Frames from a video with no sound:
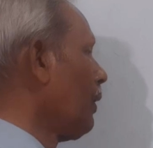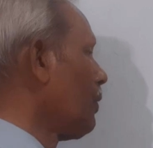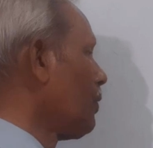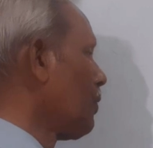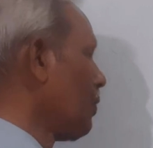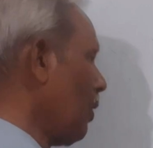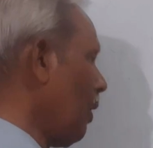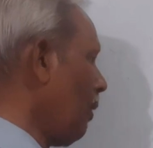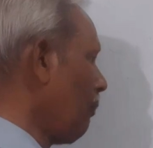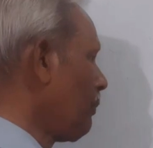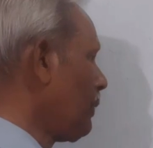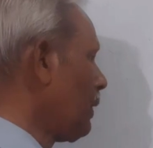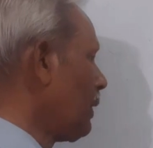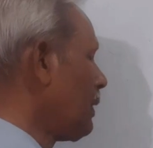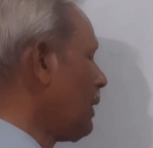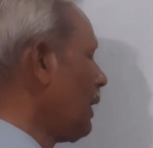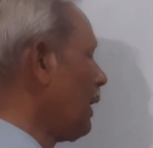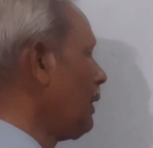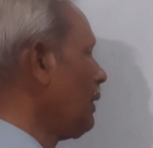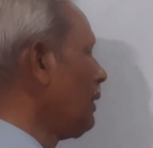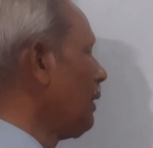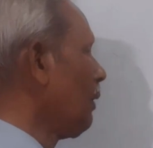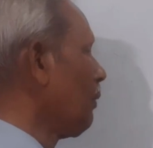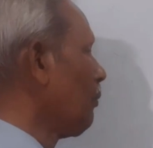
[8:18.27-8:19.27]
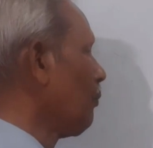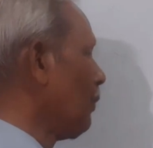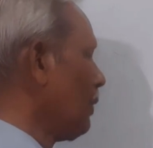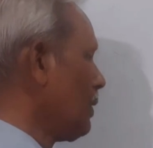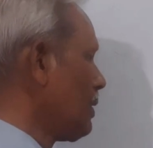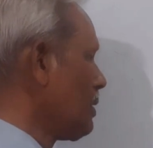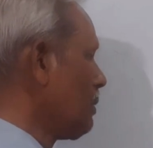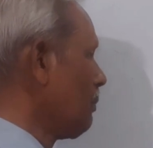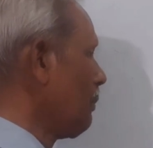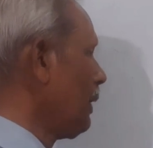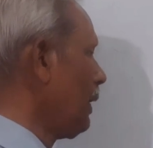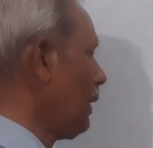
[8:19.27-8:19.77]
Drop the 10 here.
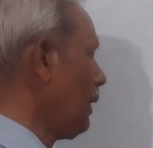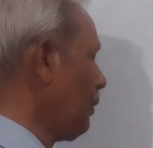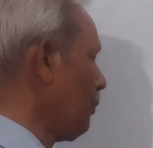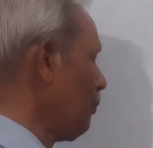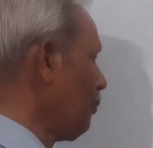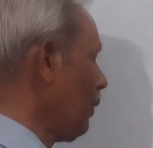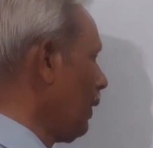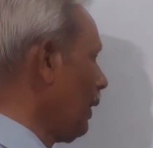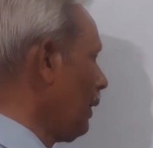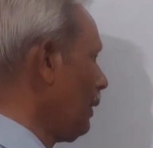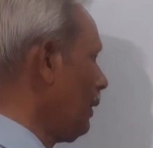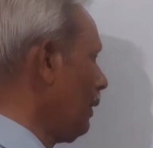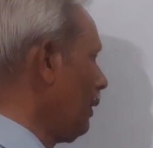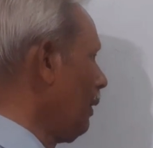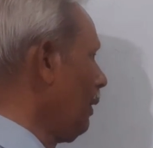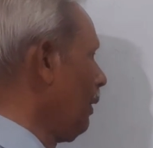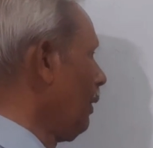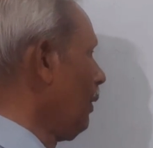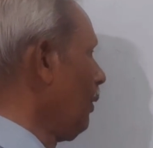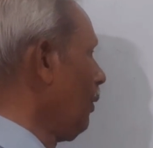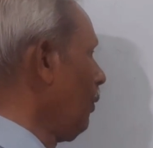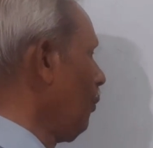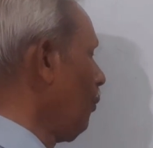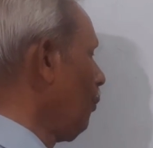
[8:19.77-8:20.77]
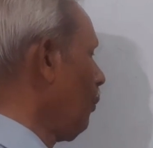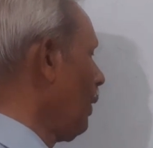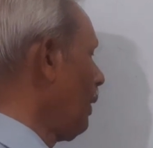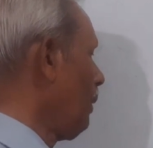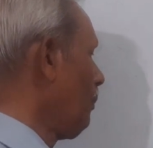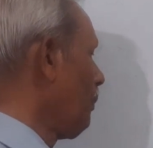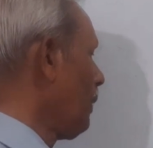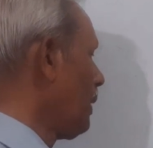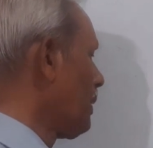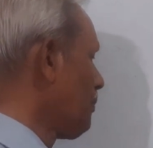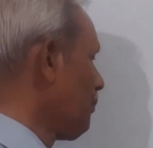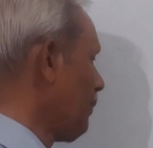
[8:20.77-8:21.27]
What's remaining? 1. 1
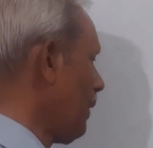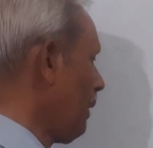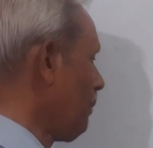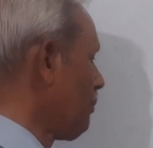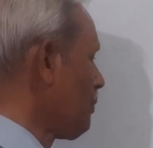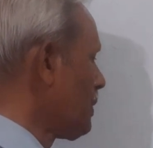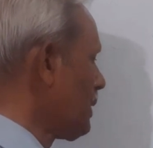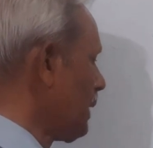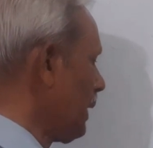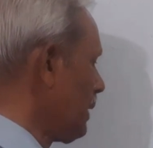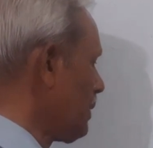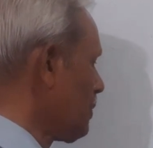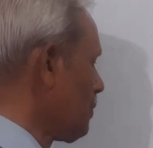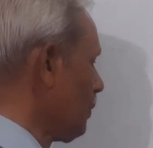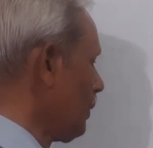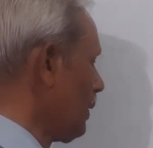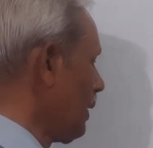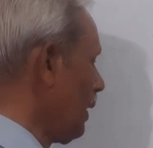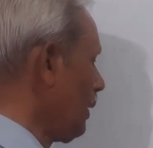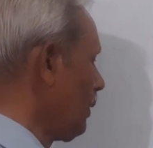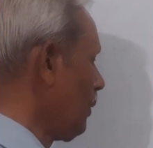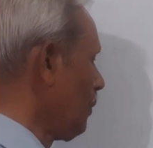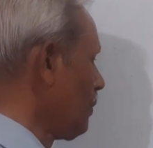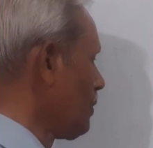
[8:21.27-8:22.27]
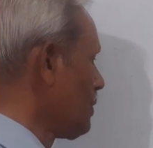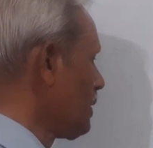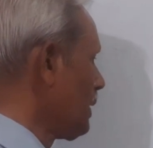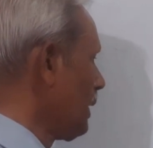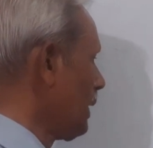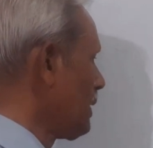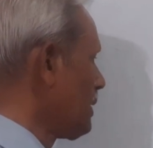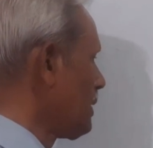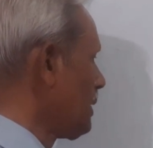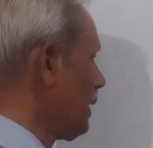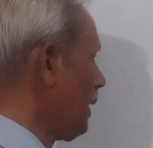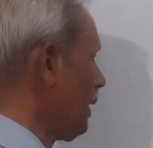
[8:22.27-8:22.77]
plus 5, 6. We write down
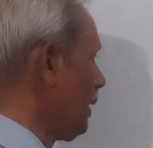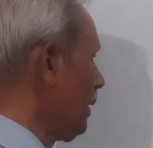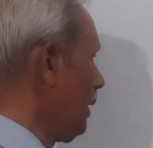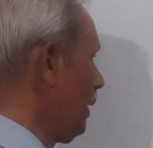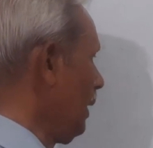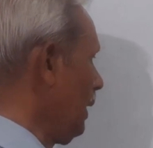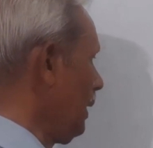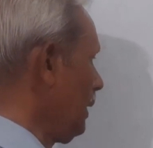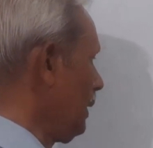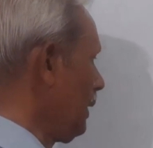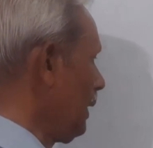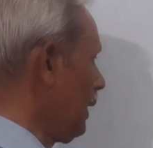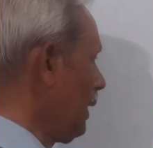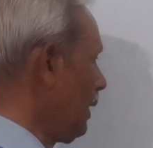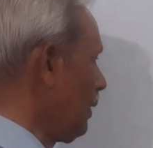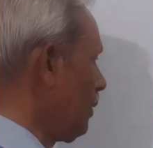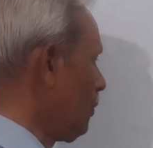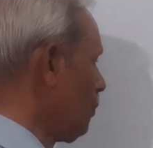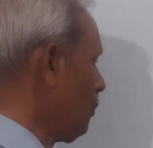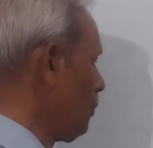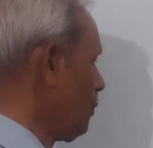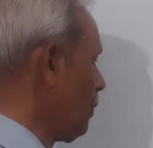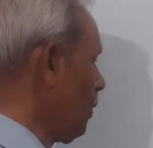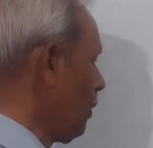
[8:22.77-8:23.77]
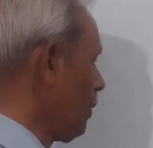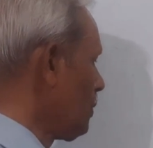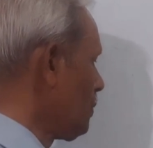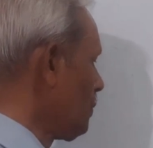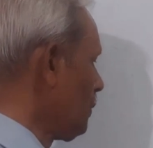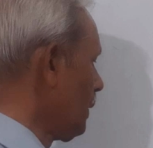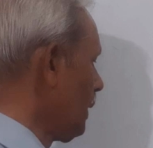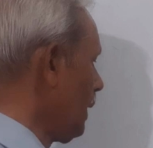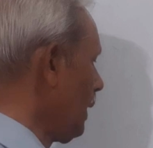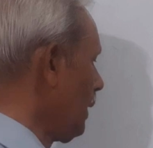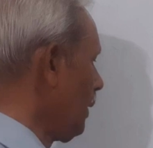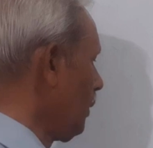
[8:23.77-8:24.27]
6 here. There are 2 dots.
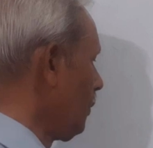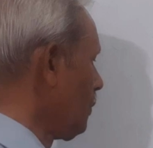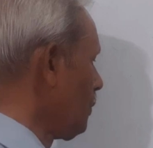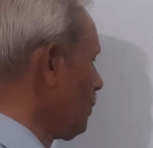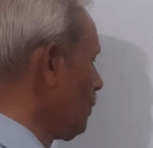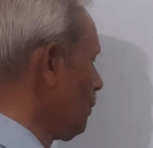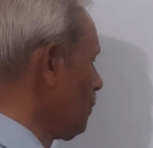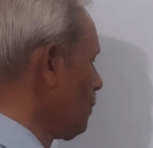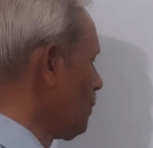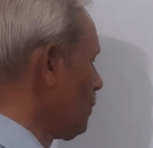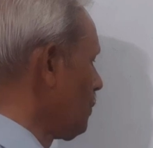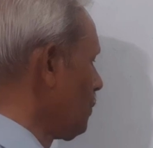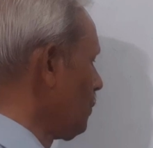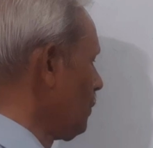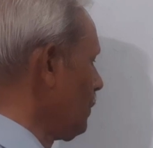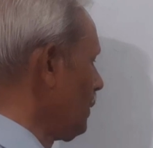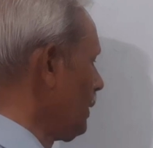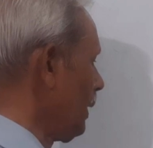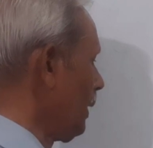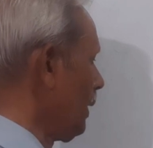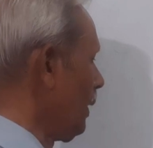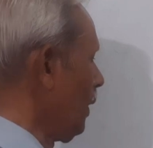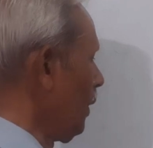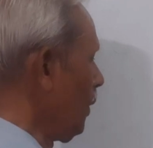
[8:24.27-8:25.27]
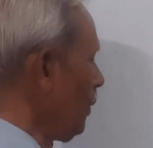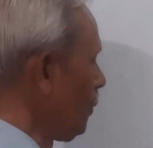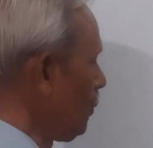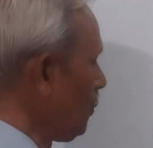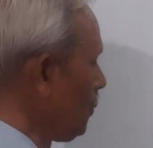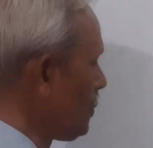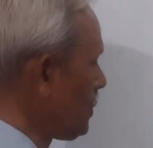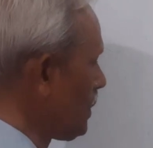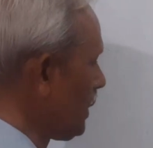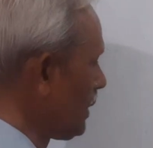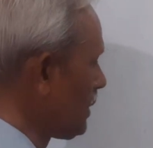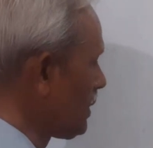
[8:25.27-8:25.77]
We write down 2 here.
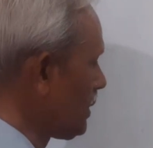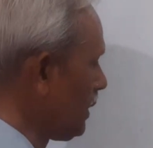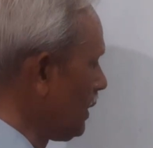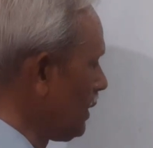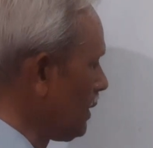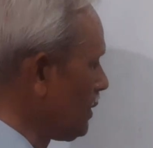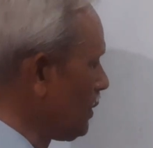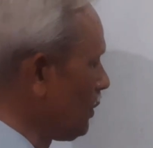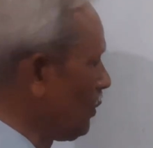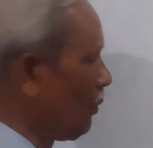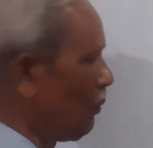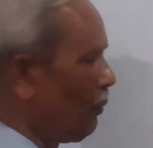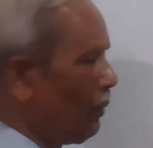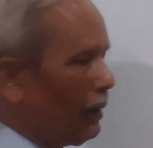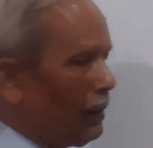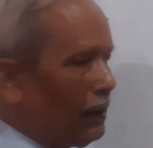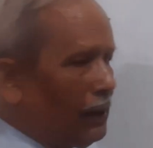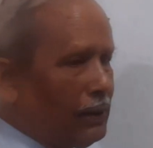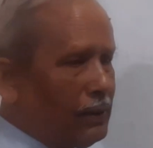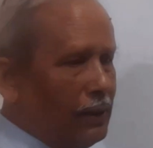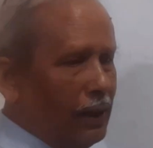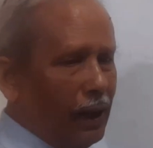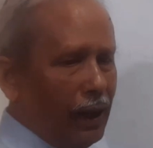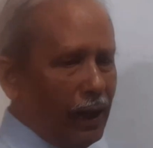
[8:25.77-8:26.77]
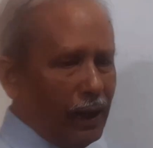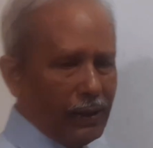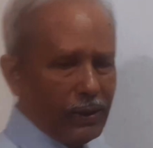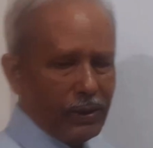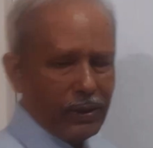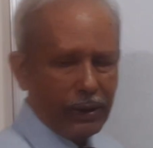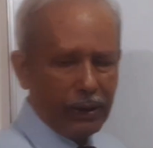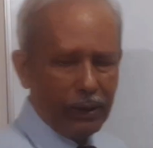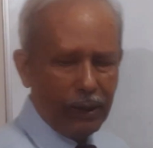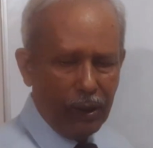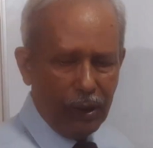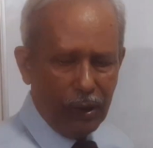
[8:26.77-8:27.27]
2, 6, 3, 0, 1 is the answer.